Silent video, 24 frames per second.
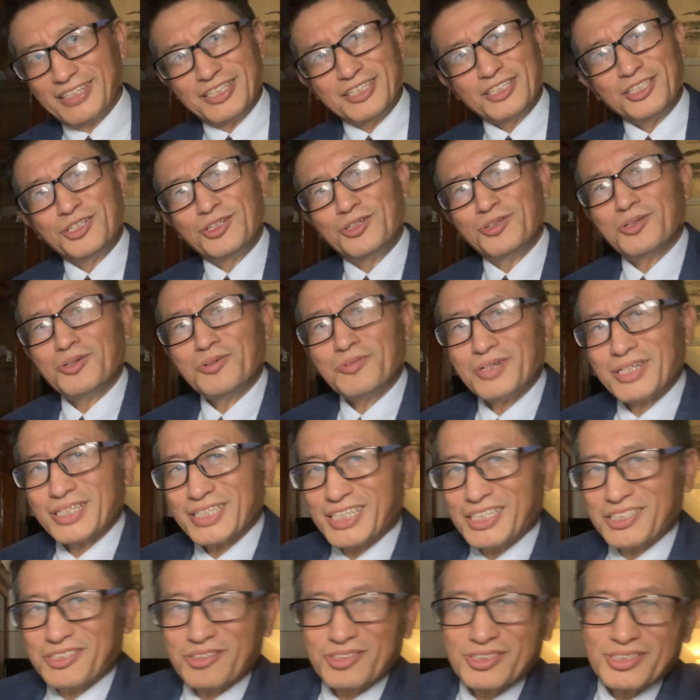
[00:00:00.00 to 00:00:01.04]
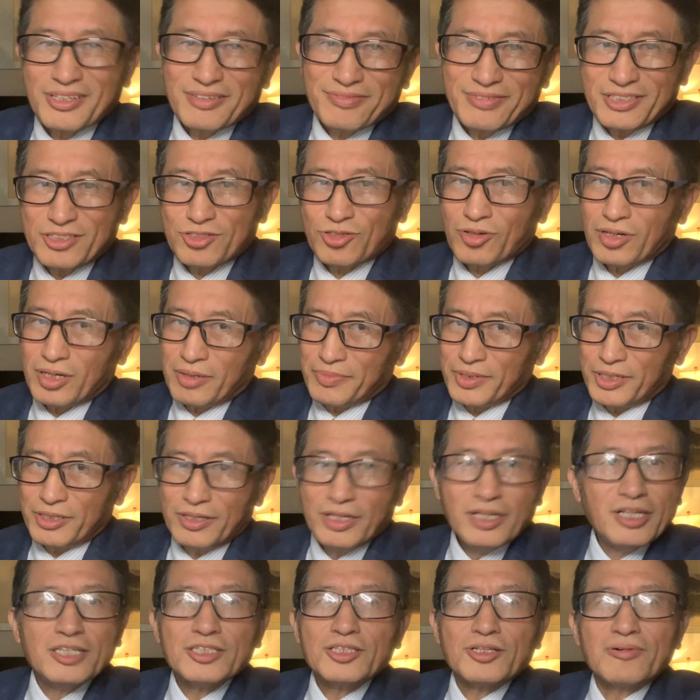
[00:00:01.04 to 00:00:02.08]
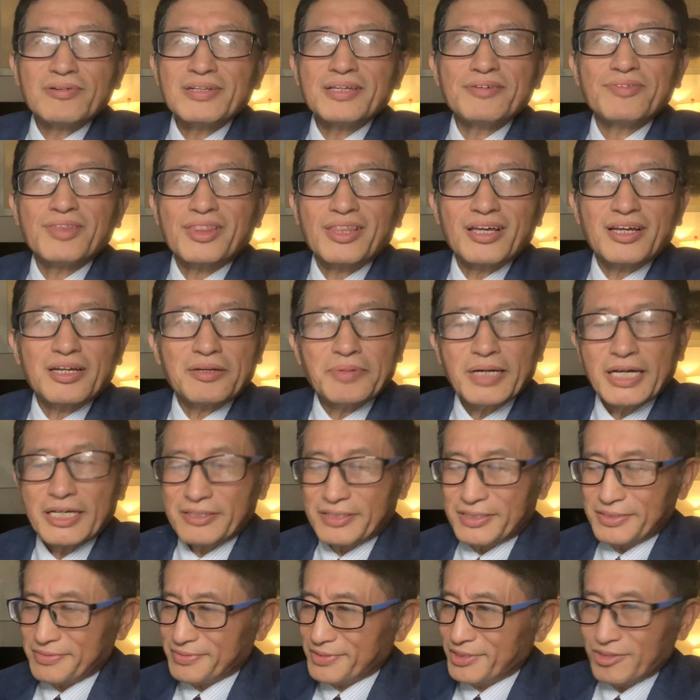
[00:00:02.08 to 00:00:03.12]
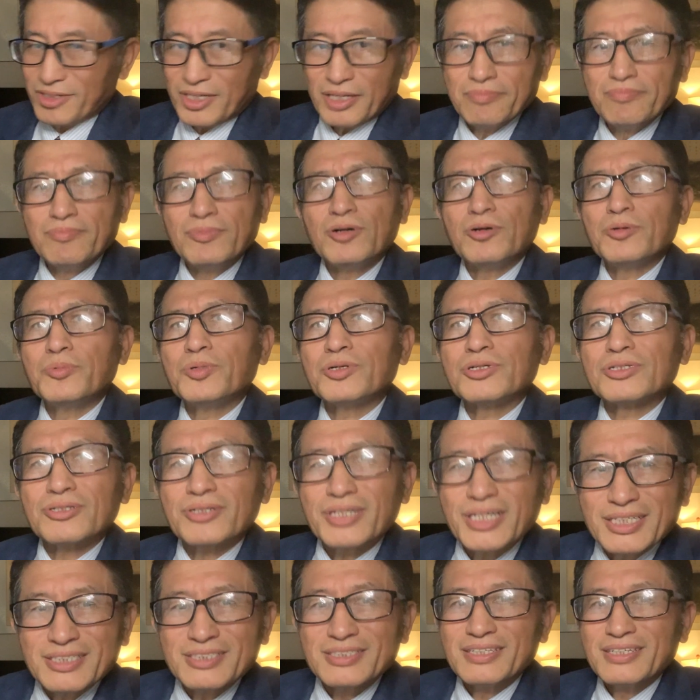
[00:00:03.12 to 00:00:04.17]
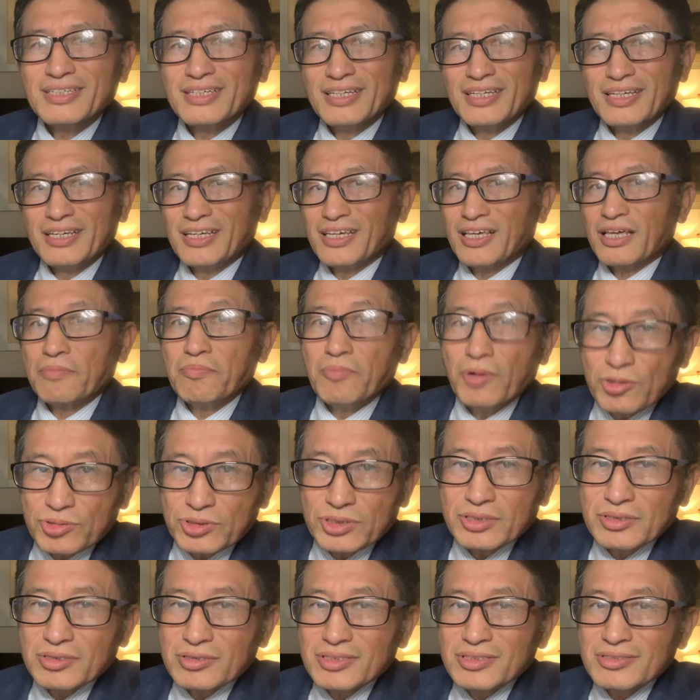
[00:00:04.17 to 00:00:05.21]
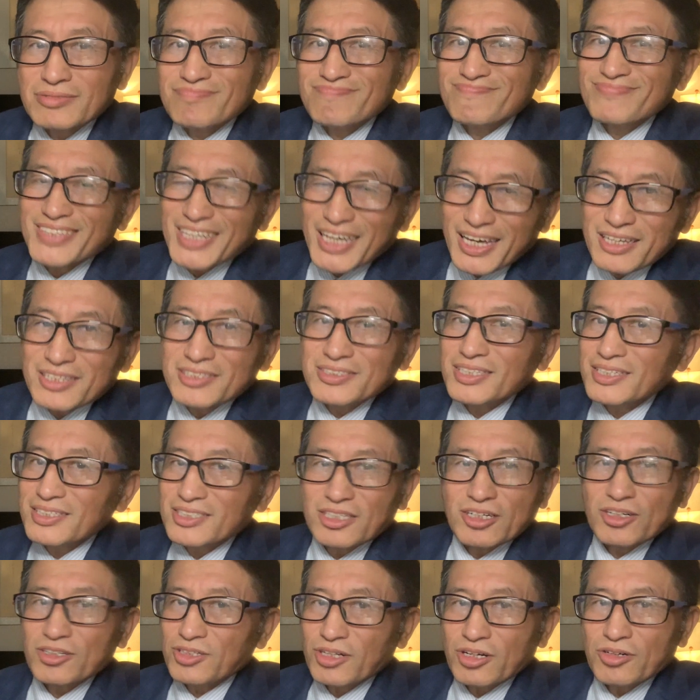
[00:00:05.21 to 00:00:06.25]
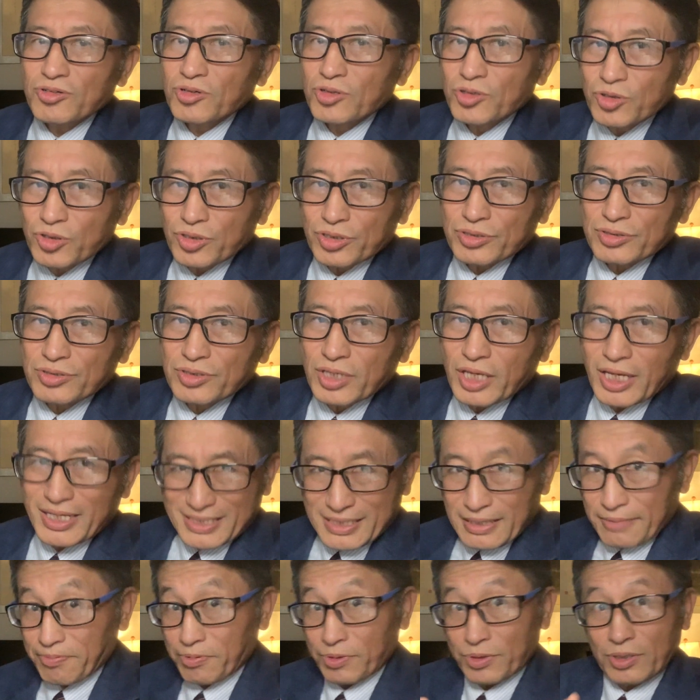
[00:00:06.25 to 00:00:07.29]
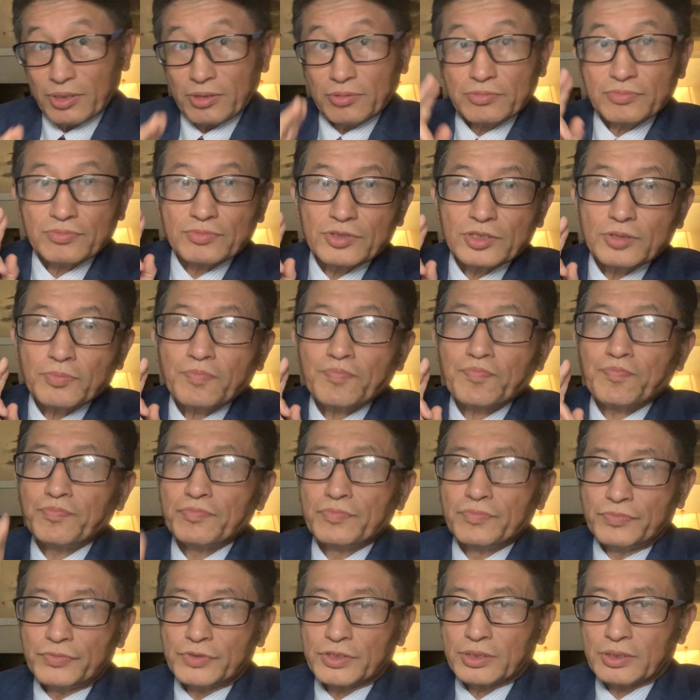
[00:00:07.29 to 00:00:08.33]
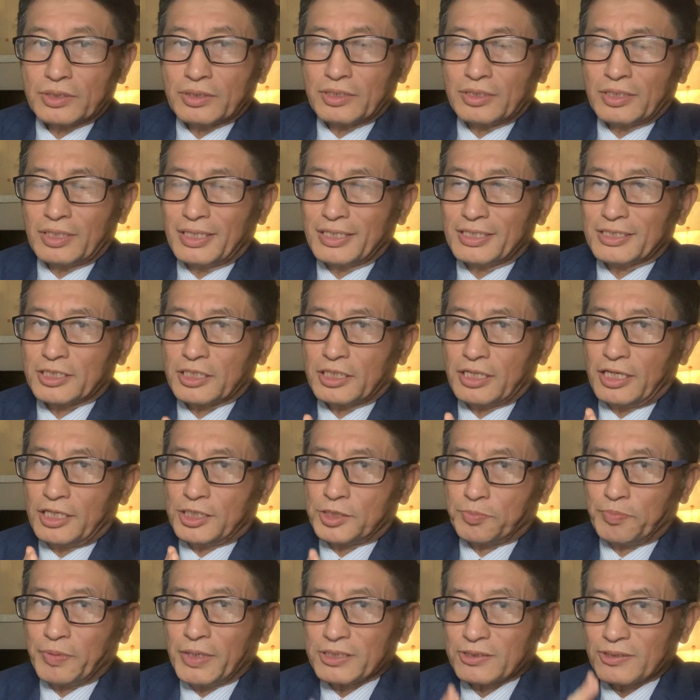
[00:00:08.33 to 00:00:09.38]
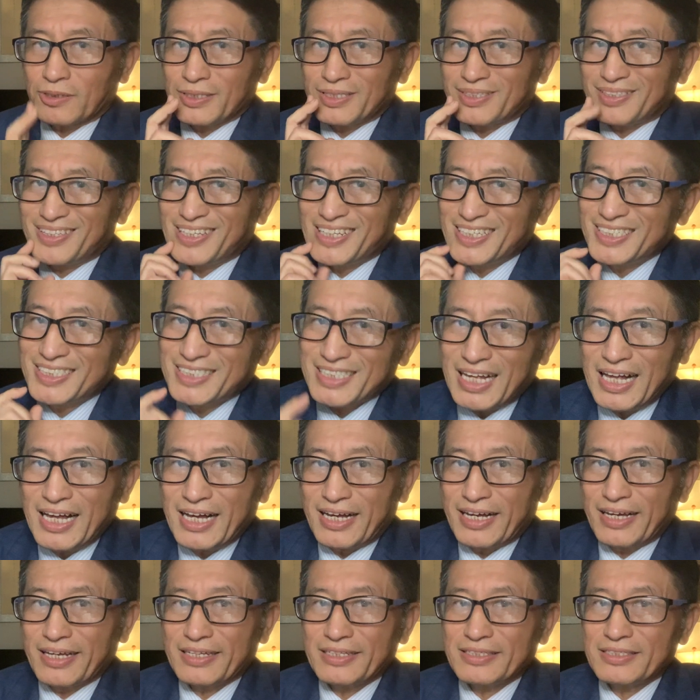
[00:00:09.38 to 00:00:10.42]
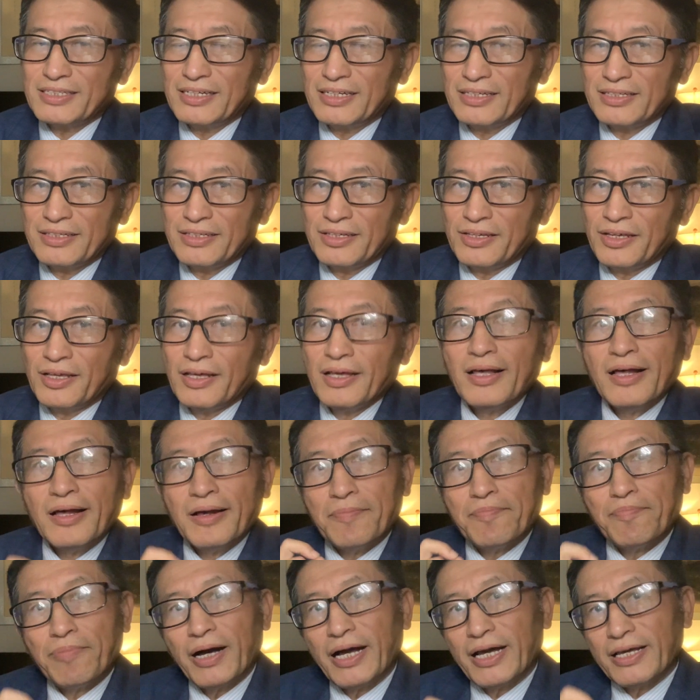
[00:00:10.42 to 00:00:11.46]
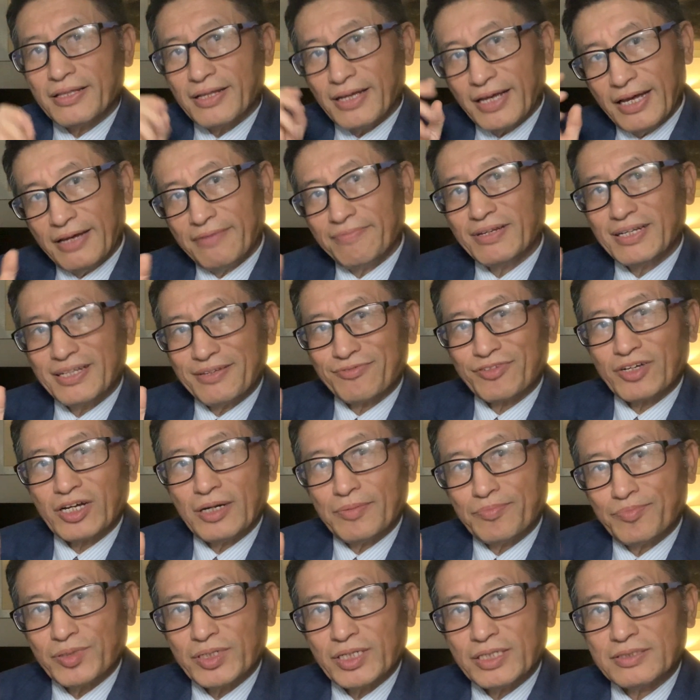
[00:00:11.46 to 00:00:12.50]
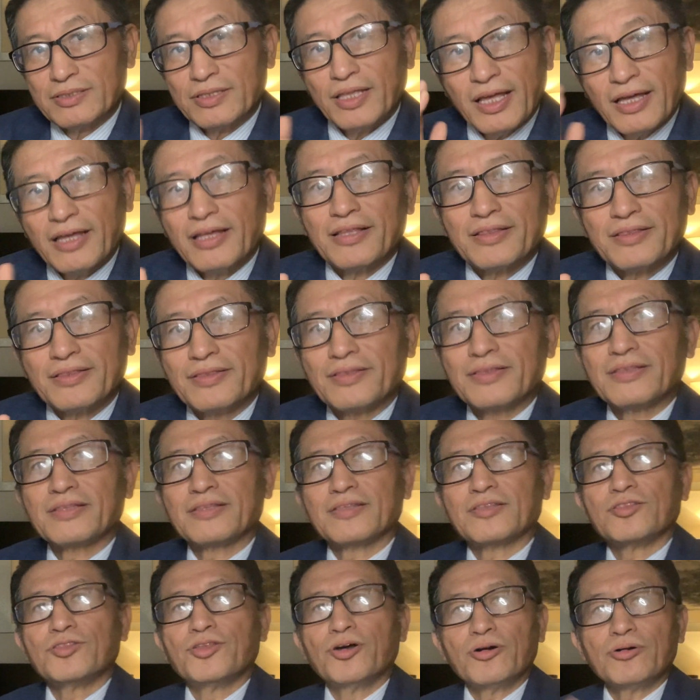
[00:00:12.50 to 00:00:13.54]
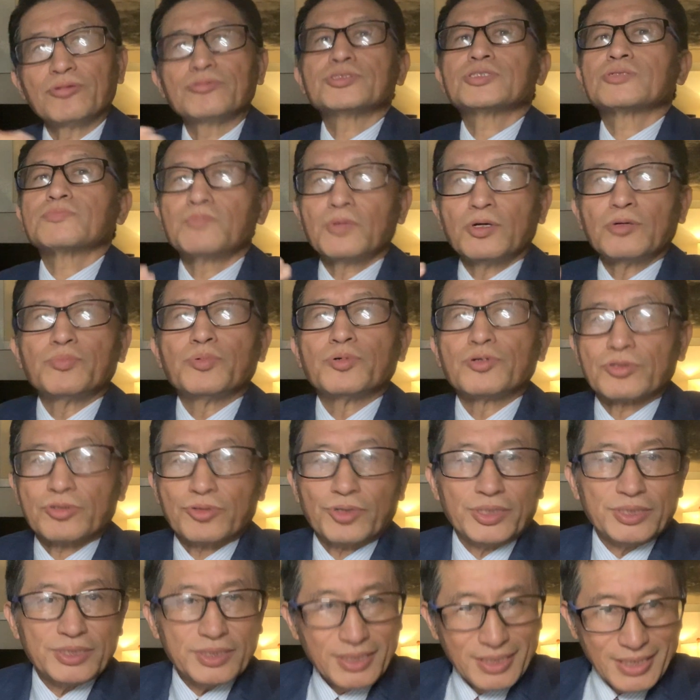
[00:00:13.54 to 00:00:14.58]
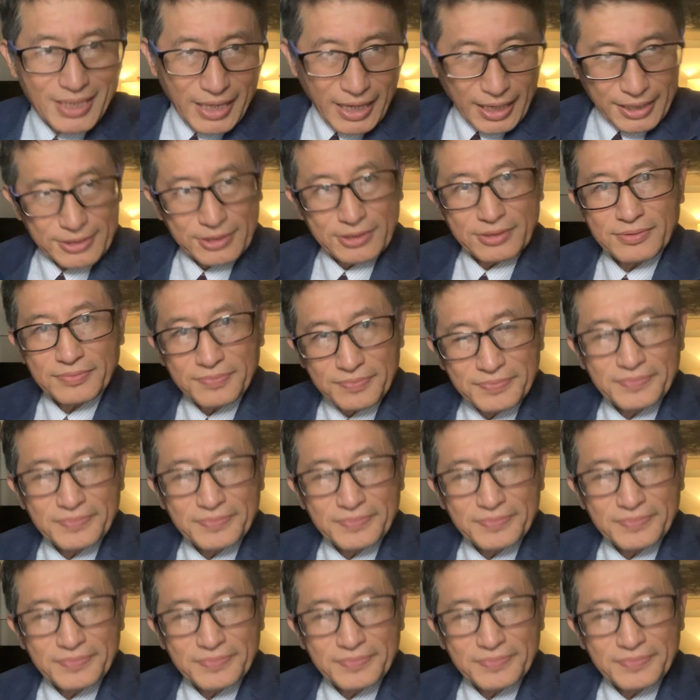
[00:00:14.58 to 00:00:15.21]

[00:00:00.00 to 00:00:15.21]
you don't want to get yourself in trouble. Don't even think about it. Okay, mobile cranes, in most cases, they're no good, except for they're especially designed by the heavy lift company. Then those mobile cranes, yes,